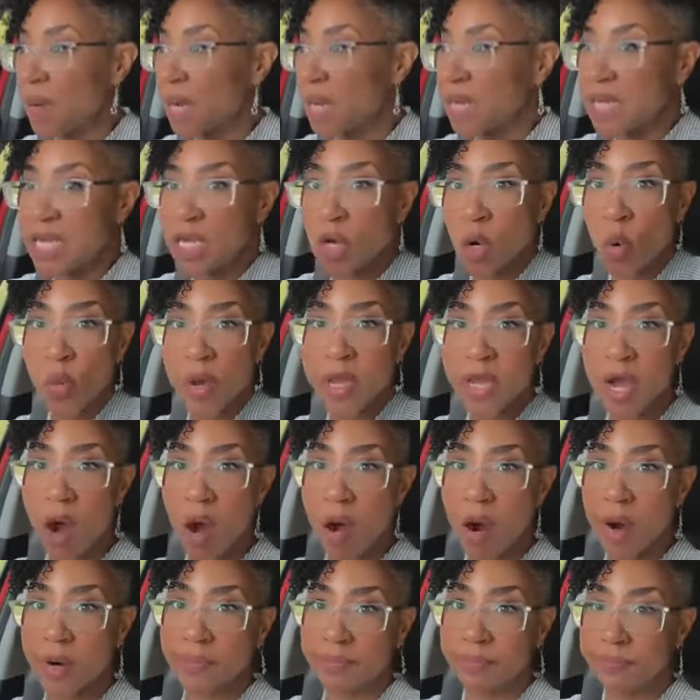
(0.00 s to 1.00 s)
But here
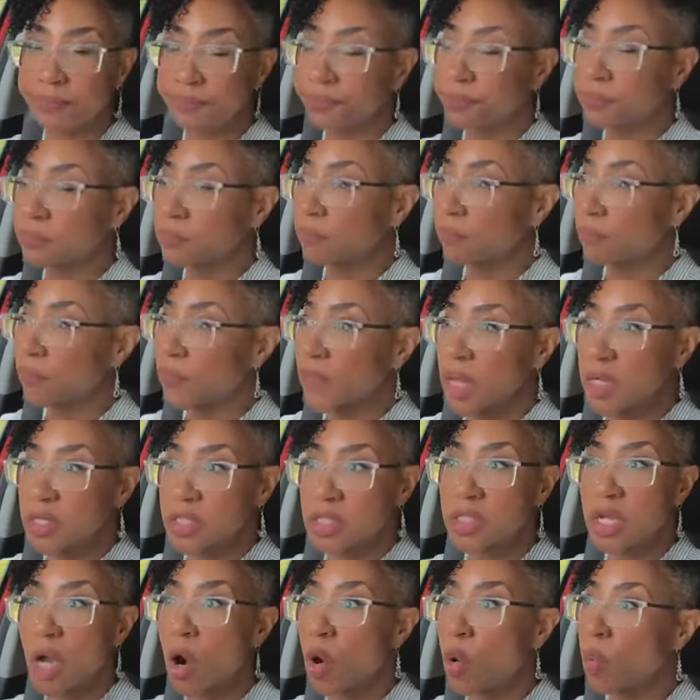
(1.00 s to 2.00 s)
we are.
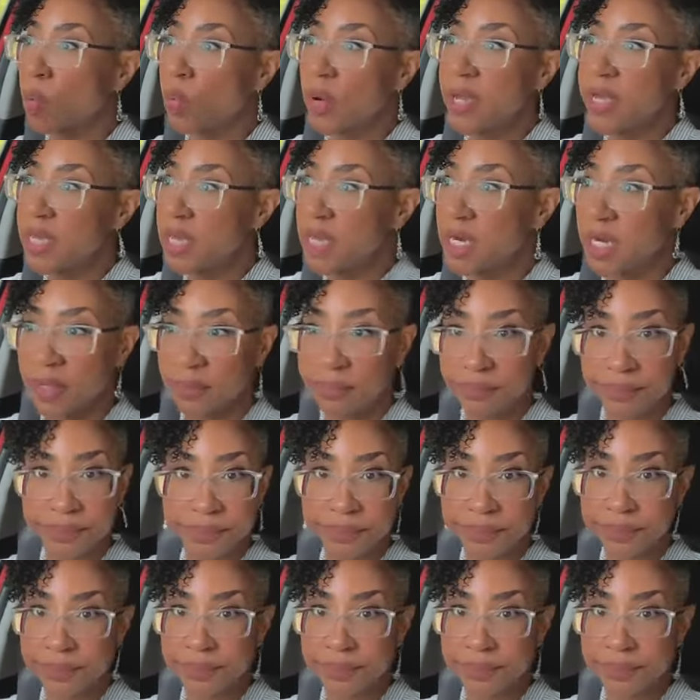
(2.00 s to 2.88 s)
So we in it.